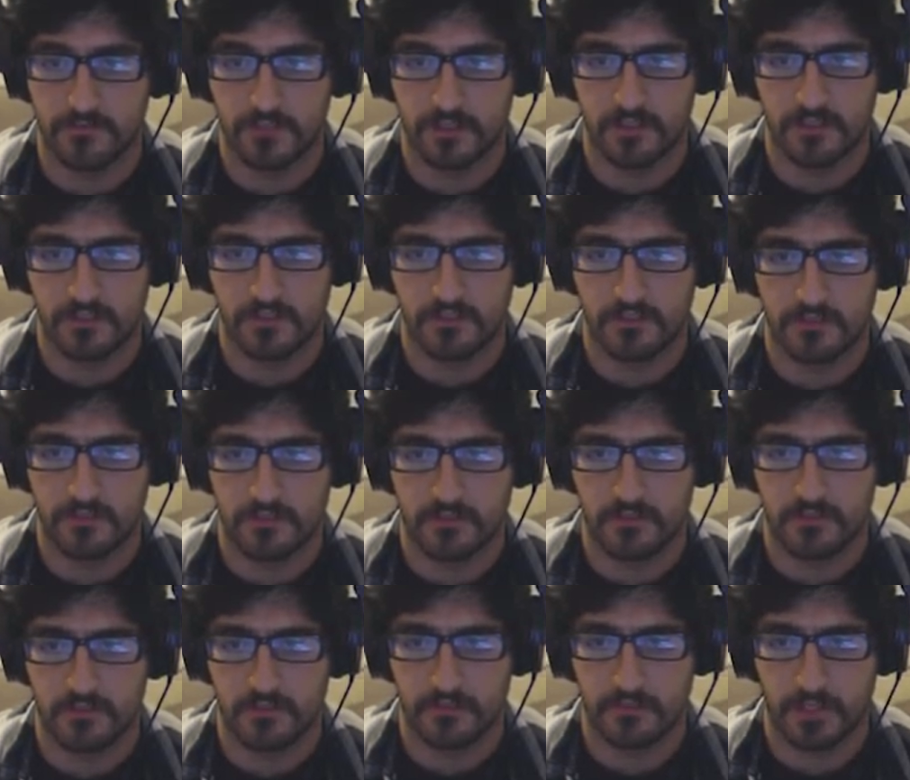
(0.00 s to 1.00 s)
just
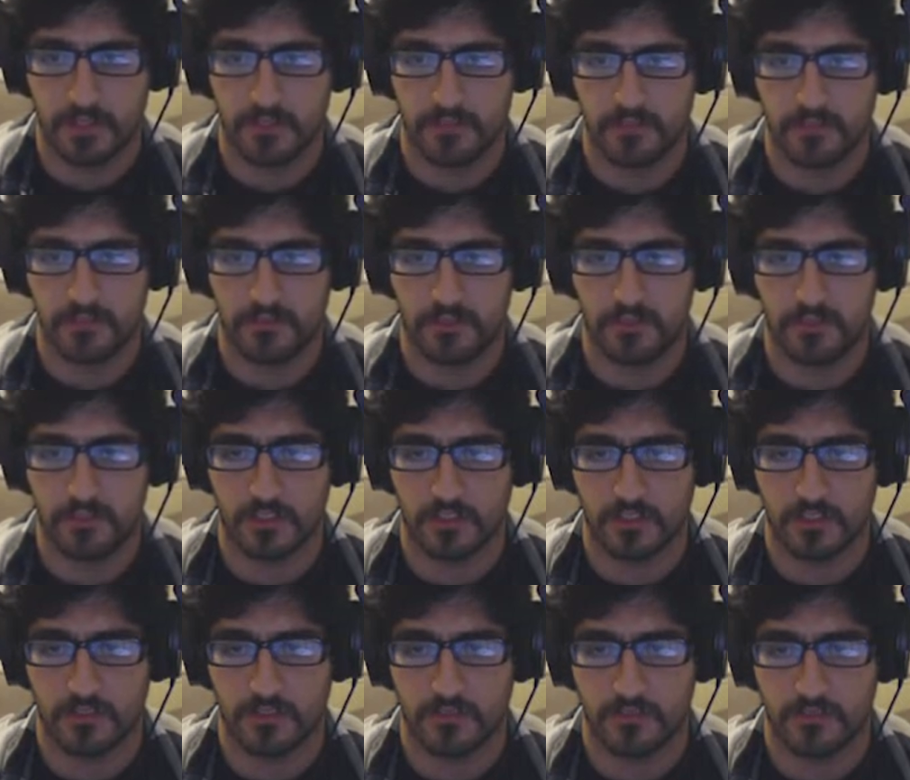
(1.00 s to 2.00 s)
my
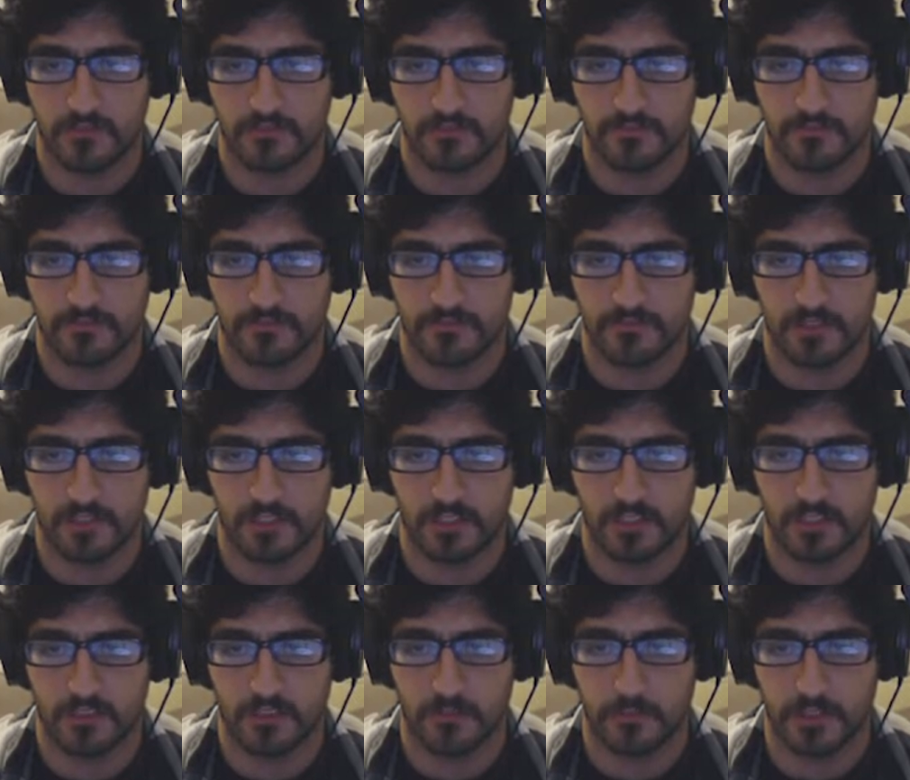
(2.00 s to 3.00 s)
history
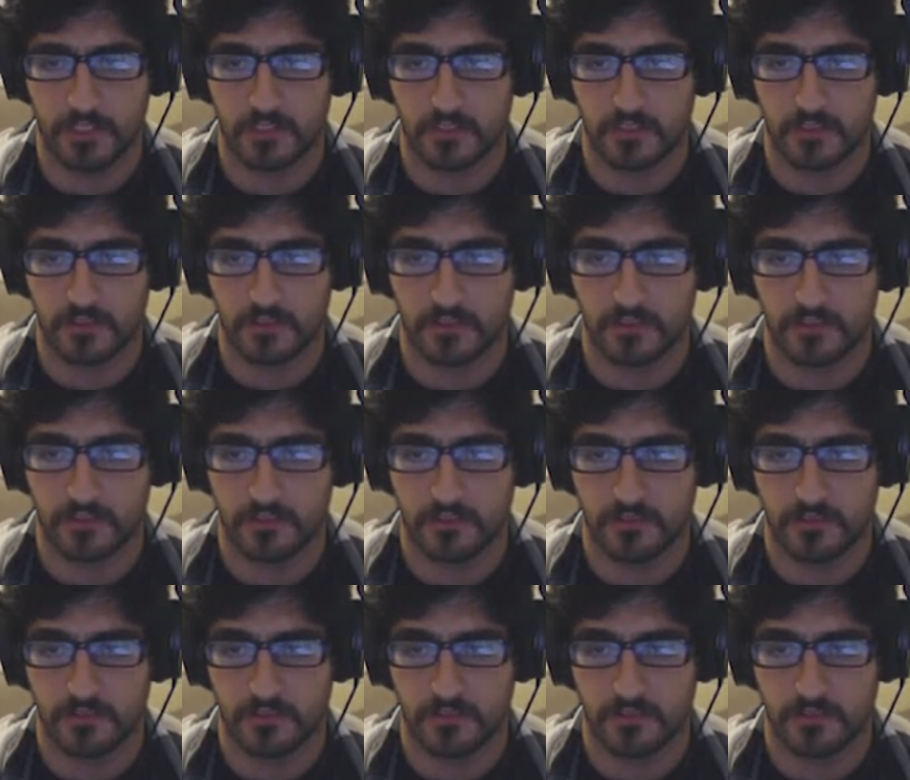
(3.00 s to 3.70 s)
and opinions.